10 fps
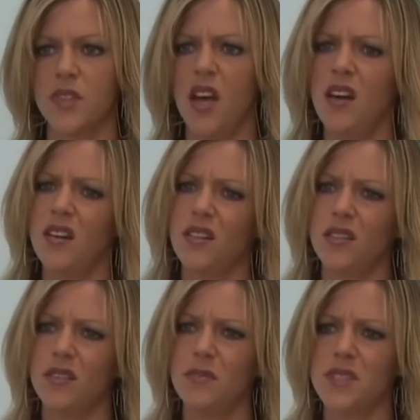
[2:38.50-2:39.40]

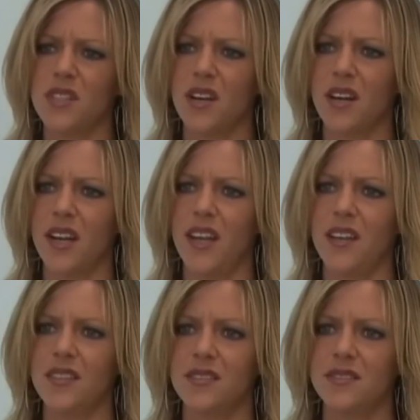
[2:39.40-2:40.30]
Oh, I'm sorry.
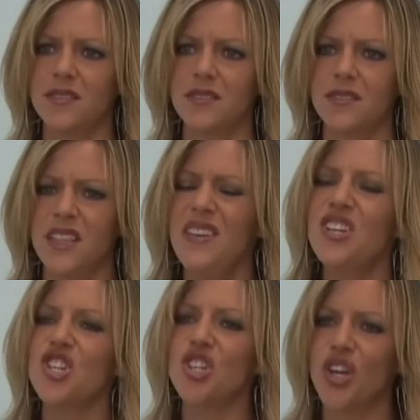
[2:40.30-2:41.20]
You have any
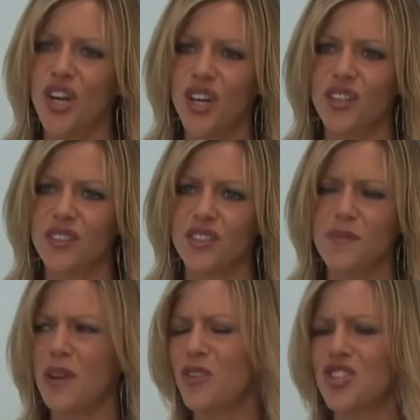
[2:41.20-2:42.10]
sugar?
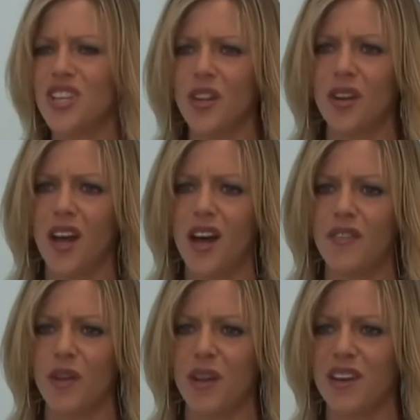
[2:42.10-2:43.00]
Just have a shitload of
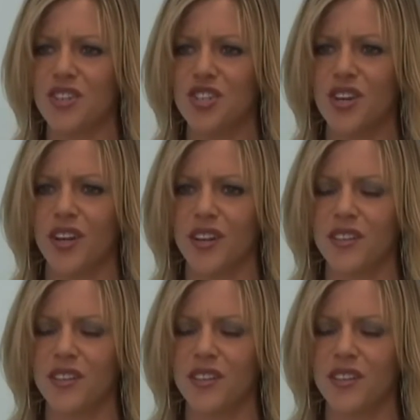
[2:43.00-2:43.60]
coffee. I ran out of sugar.